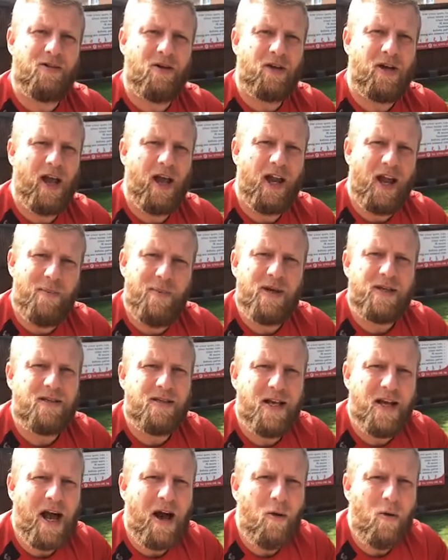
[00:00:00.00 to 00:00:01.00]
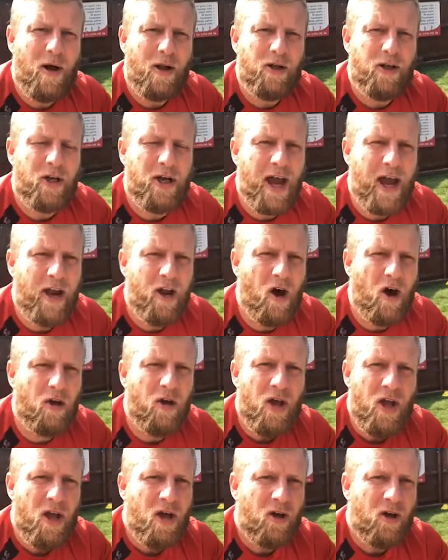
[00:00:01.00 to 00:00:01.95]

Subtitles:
Okay, let me see how well you're getting on.